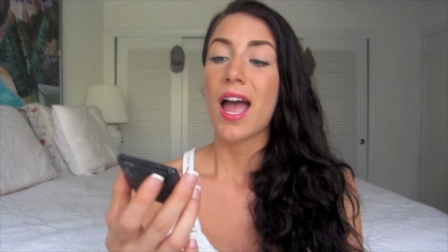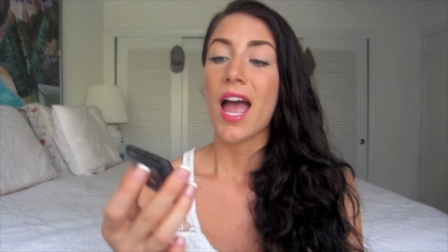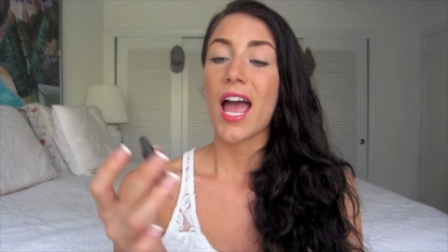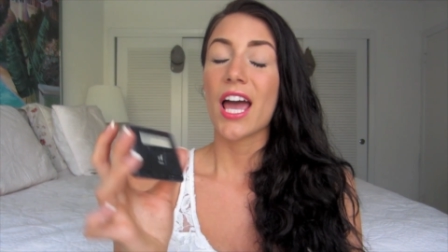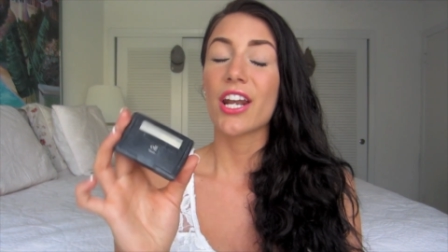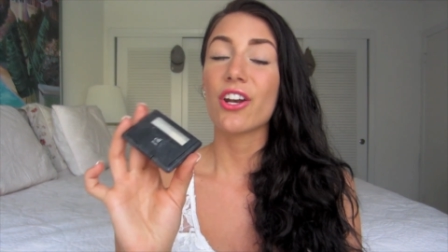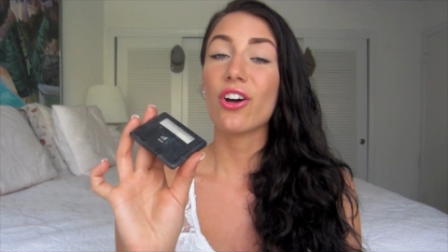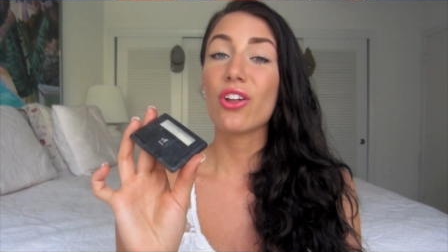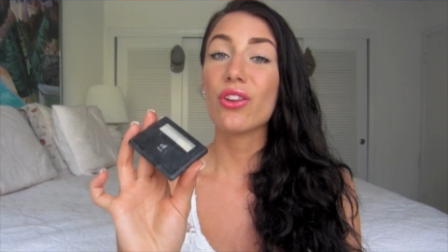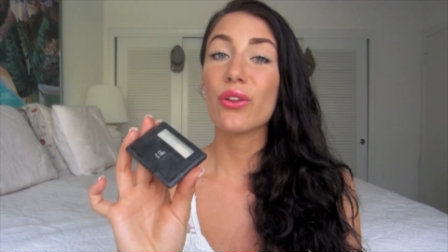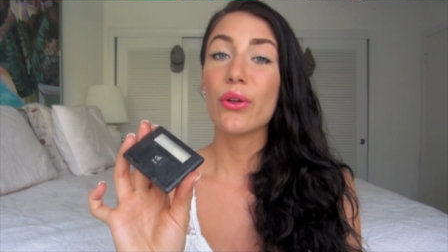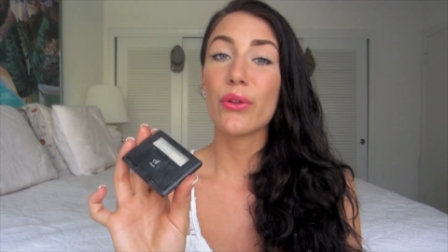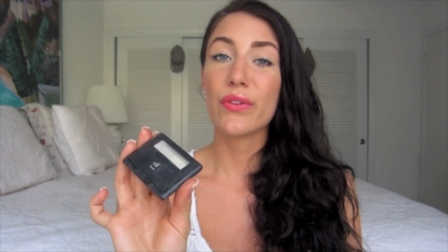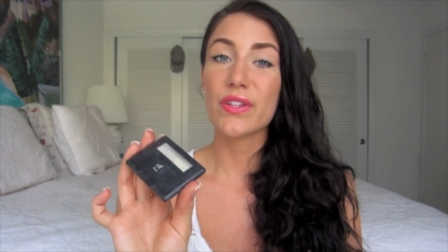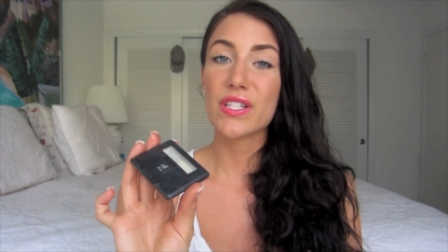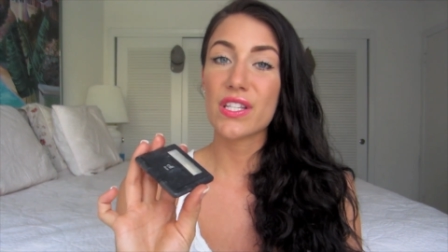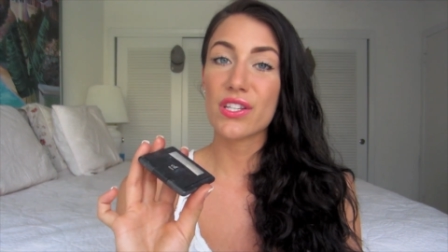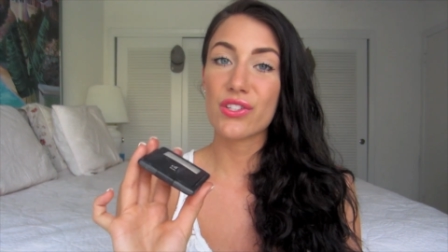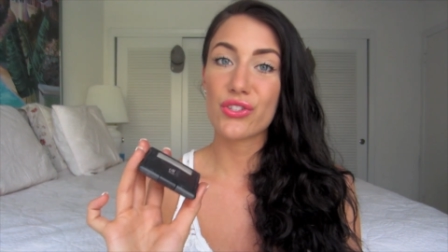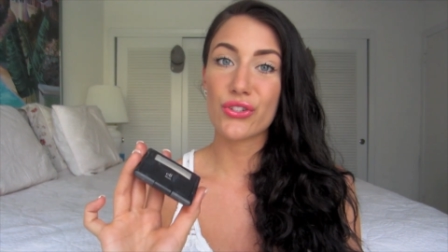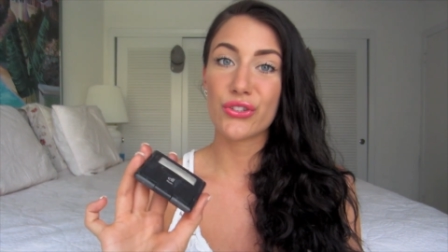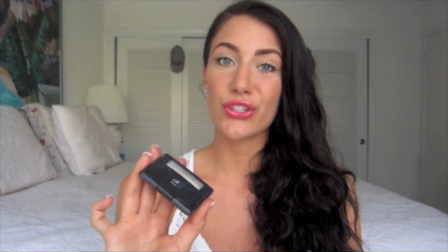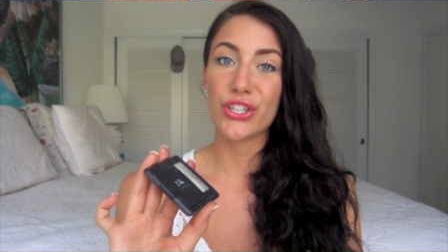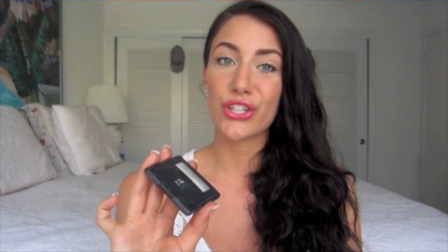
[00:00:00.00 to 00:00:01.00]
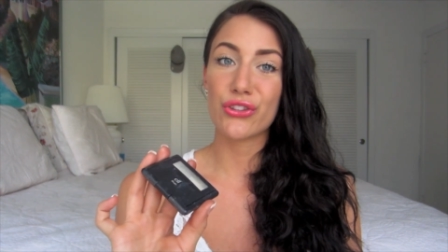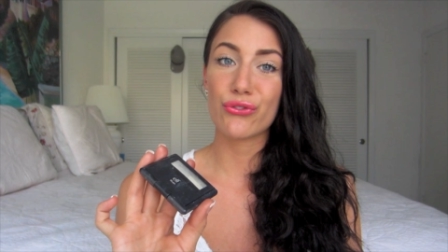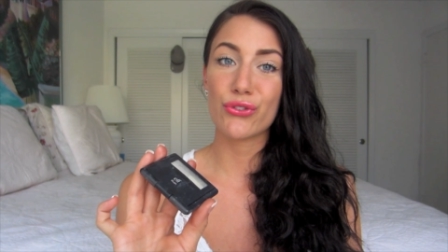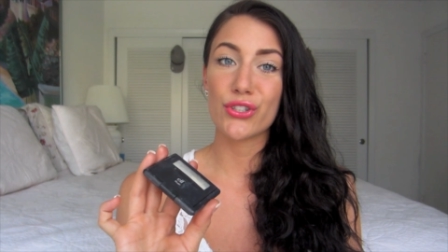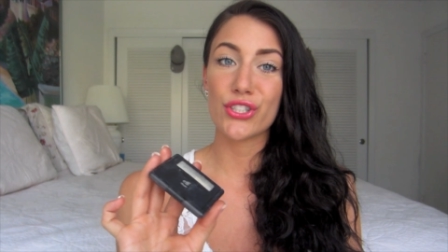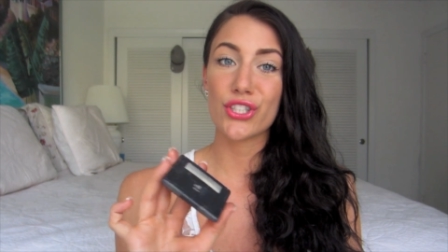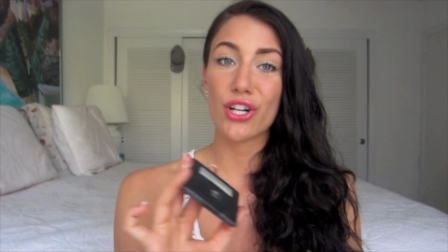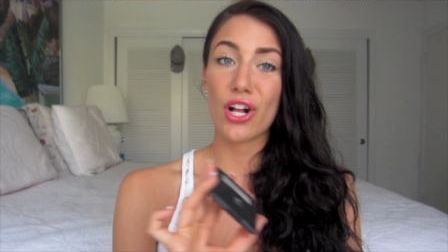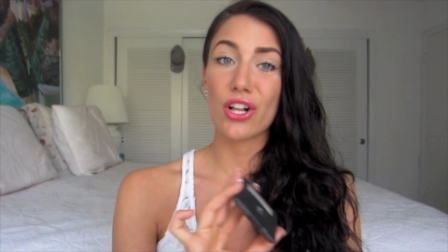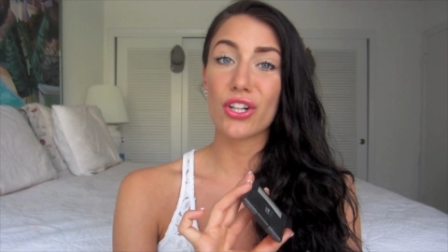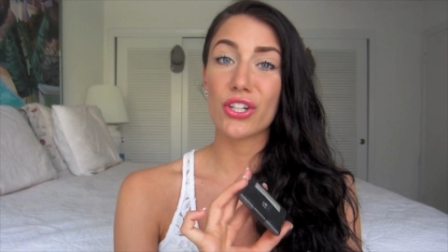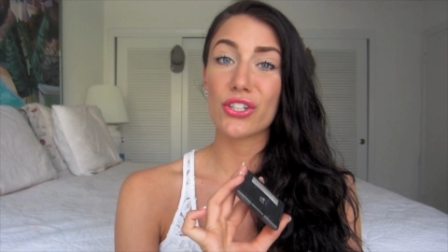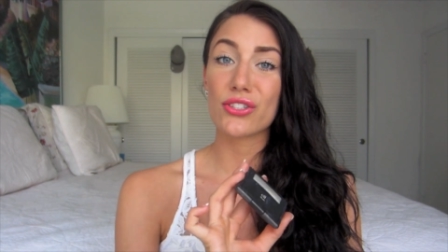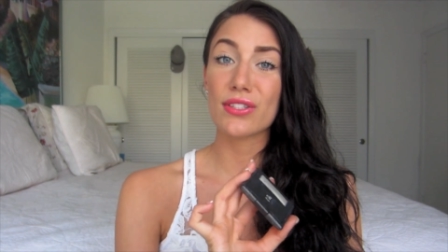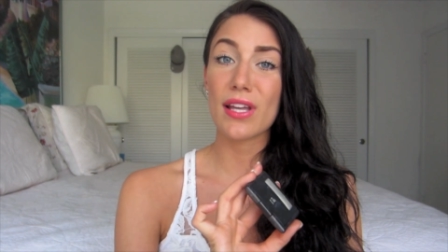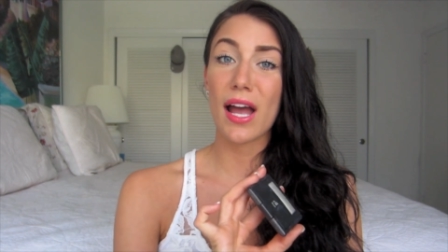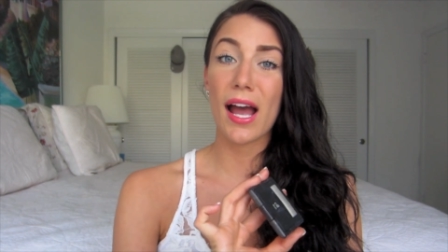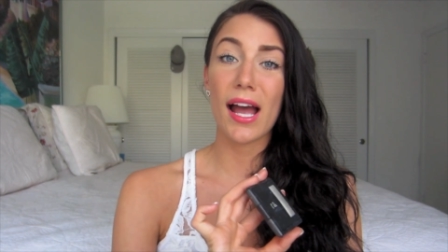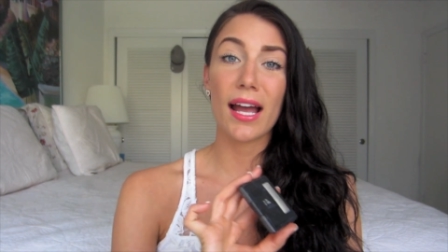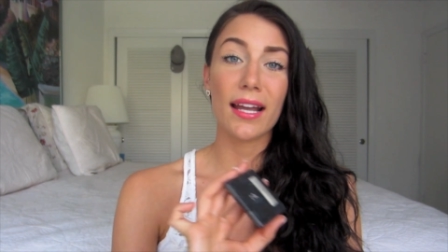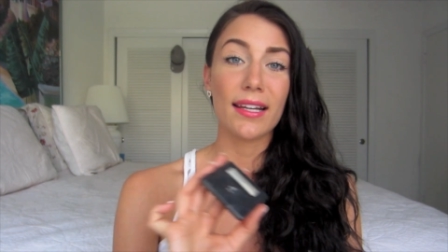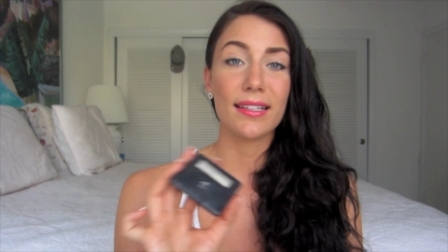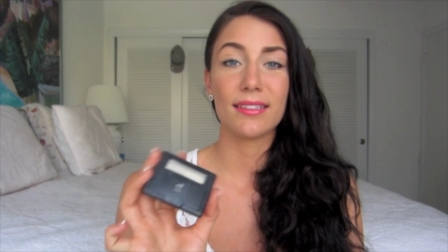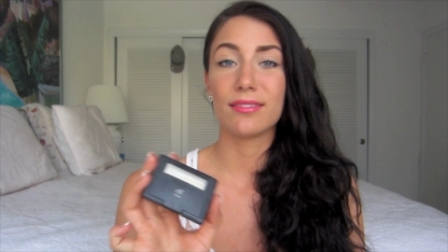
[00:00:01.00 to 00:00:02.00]
And although this is only $3,
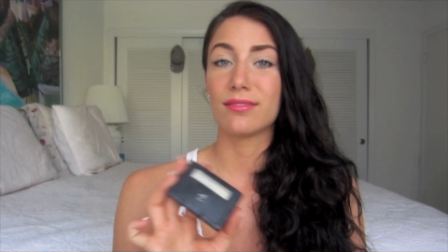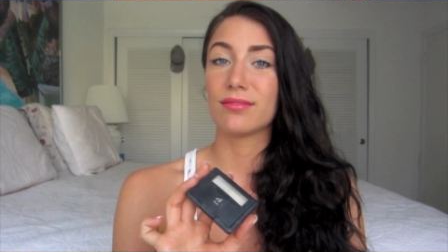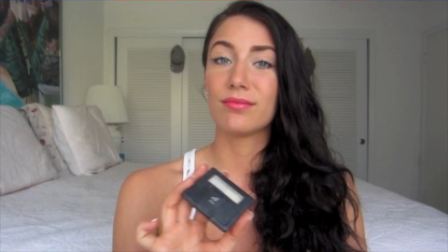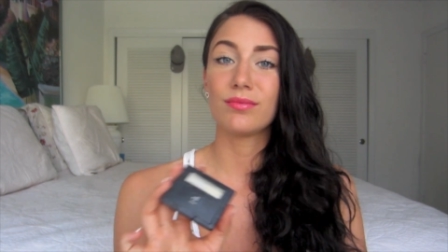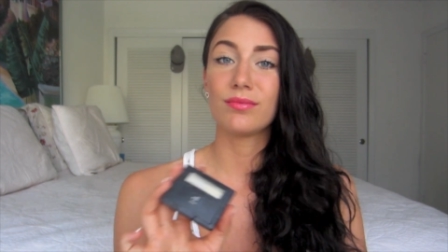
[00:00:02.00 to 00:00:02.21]
I